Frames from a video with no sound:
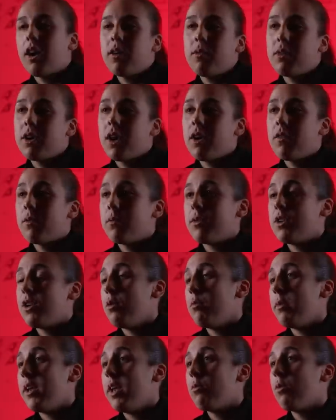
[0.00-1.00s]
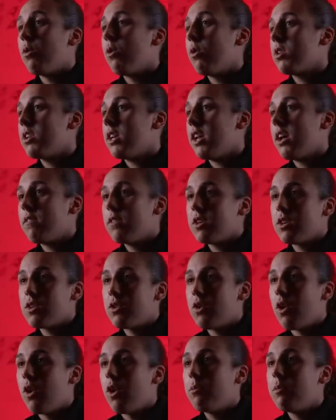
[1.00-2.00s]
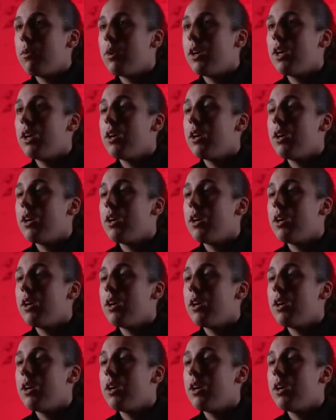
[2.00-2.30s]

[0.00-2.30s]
I'd go for 2-minute walks and have to stop.